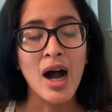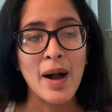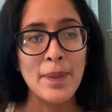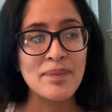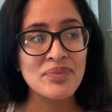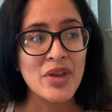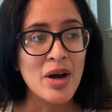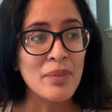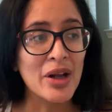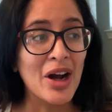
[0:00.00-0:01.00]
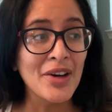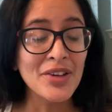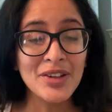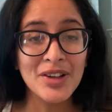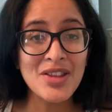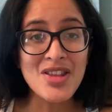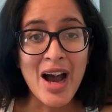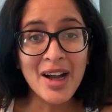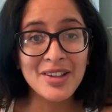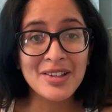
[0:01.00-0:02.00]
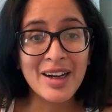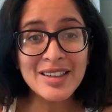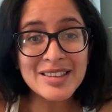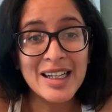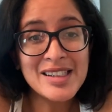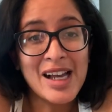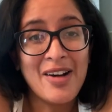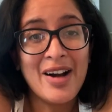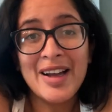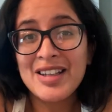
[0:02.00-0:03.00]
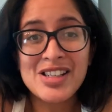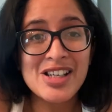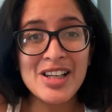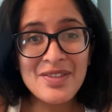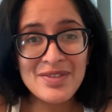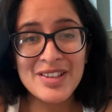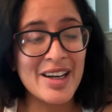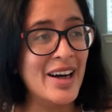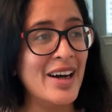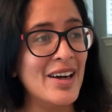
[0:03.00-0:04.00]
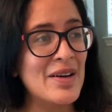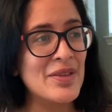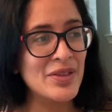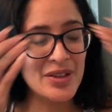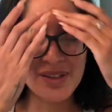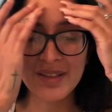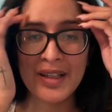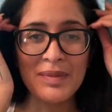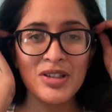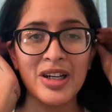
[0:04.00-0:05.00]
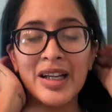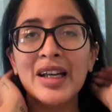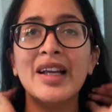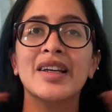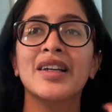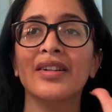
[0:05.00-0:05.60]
But other than that, you guys, that's how I achieved the sleep training,